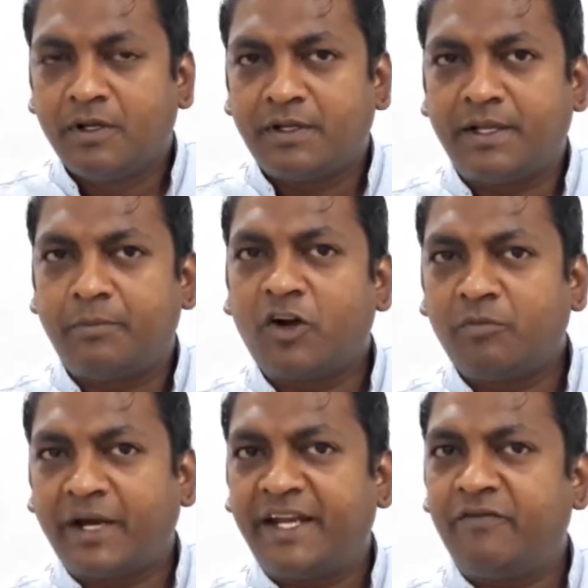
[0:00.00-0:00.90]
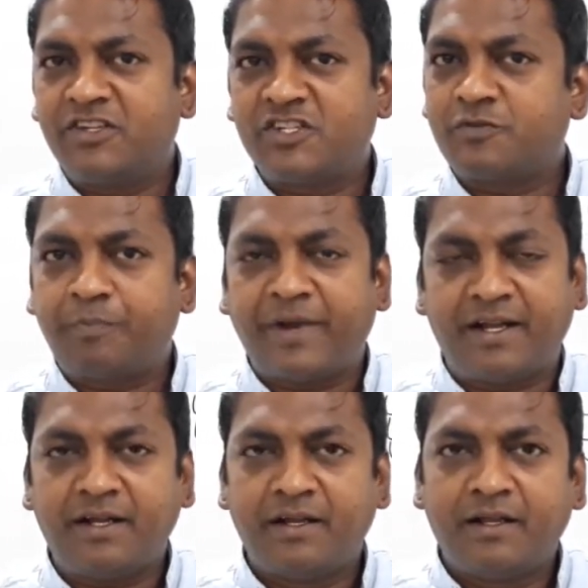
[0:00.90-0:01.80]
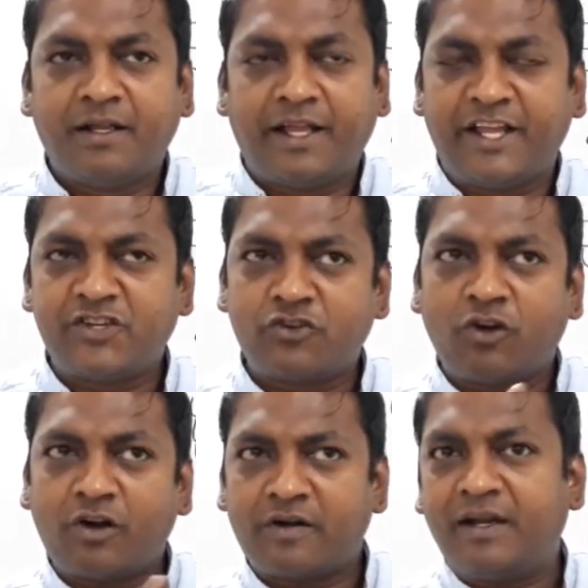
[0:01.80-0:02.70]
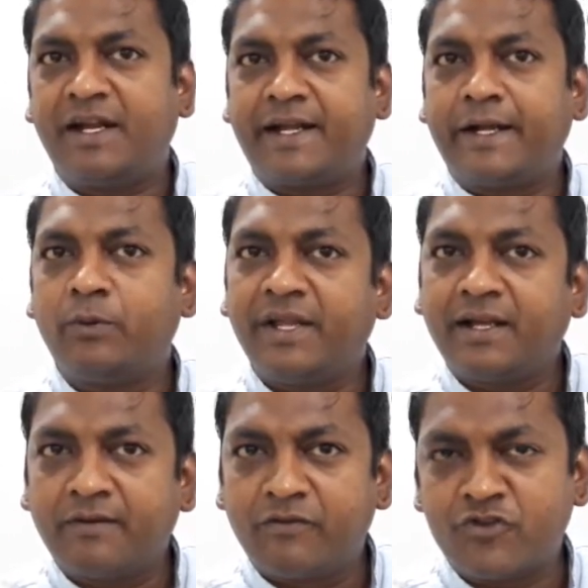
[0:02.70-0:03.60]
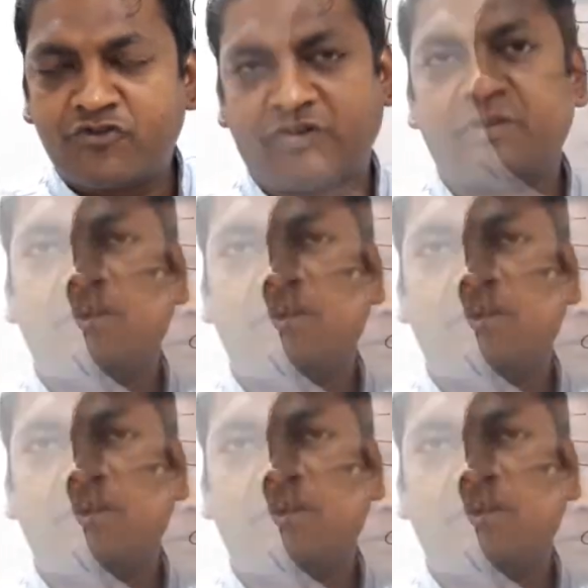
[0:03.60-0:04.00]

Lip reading: amount of money which is spent is not related to the conversion.